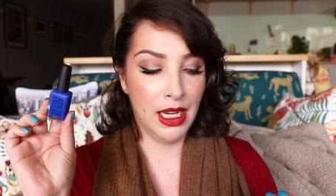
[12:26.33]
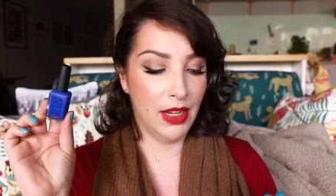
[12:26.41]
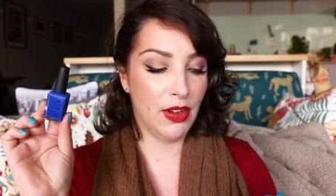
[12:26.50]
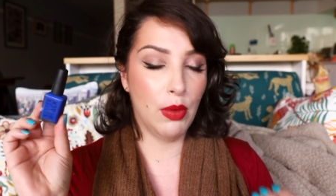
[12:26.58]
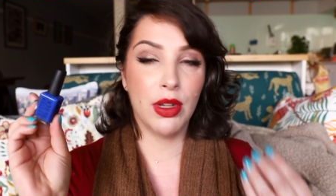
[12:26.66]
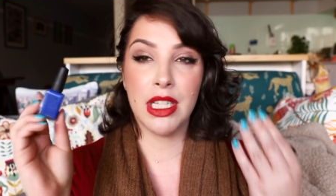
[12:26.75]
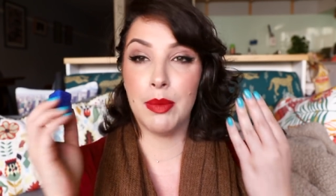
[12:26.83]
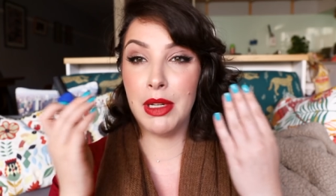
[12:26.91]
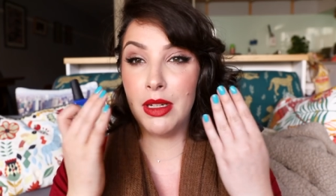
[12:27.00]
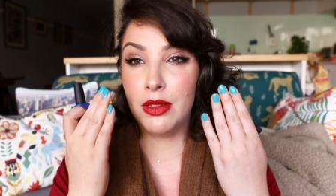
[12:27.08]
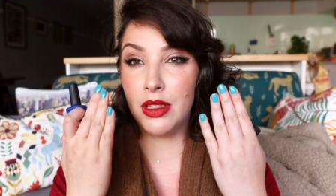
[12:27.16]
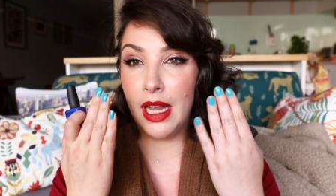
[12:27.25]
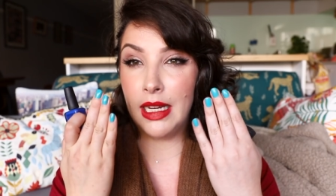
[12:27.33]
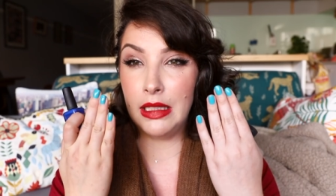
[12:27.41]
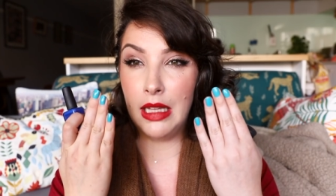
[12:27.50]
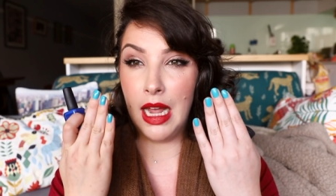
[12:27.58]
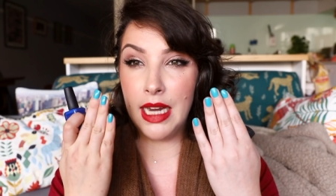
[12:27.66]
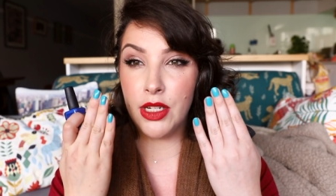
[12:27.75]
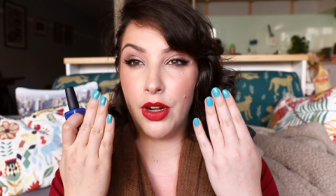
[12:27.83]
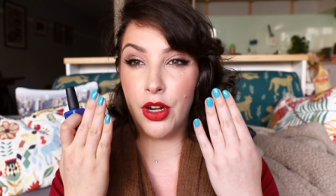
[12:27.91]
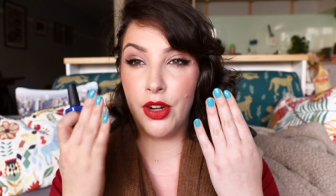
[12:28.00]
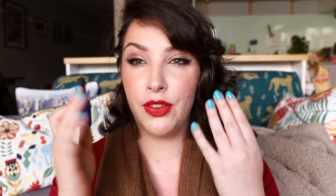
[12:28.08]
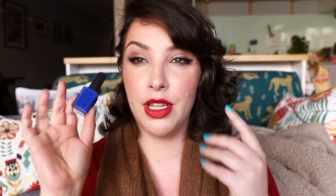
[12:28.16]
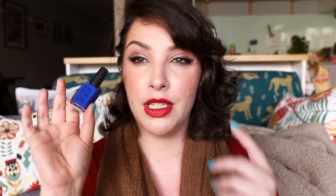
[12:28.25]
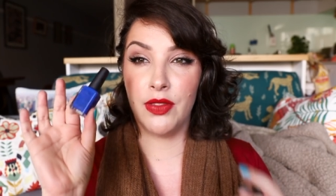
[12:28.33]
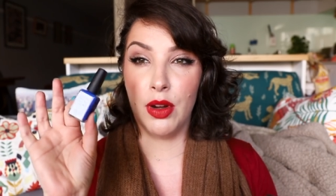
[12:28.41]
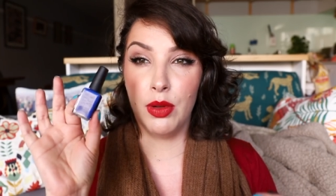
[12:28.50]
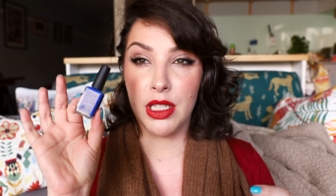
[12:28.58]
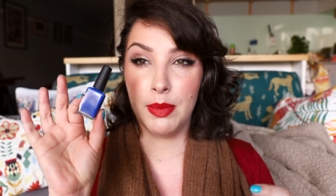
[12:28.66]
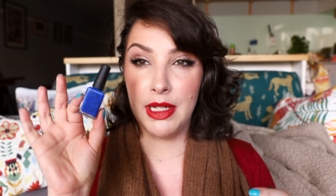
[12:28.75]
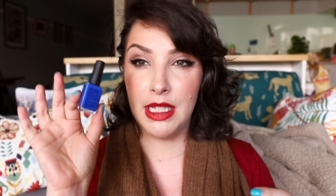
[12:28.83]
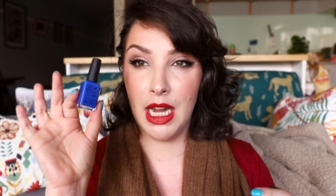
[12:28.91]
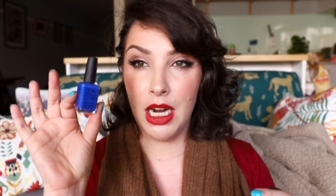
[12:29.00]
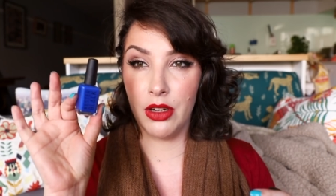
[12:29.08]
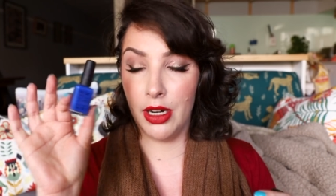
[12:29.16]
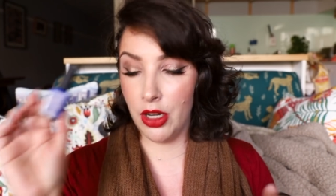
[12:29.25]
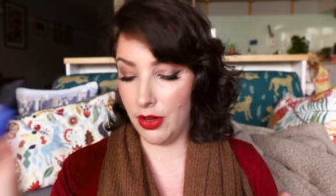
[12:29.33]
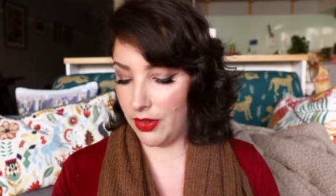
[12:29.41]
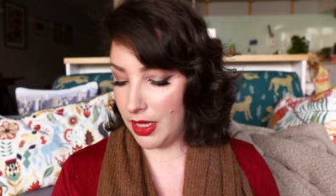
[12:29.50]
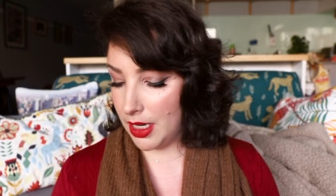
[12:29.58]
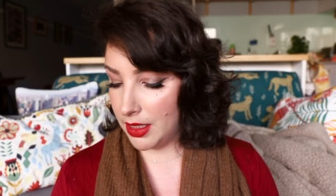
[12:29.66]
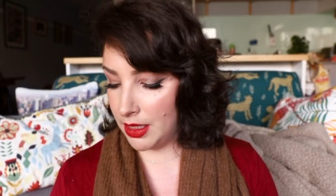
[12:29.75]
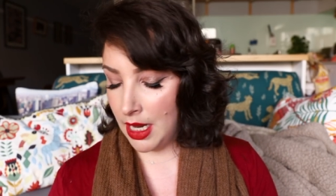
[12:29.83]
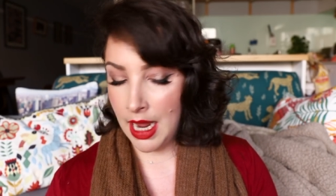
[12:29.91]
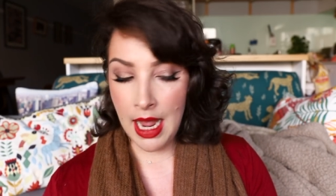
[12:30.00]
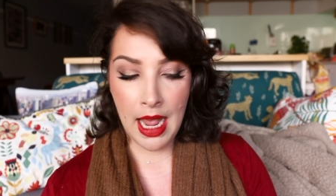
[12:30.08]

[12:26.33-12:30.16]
If I want something like lighter, I go for this. If I want something darker, I go for this.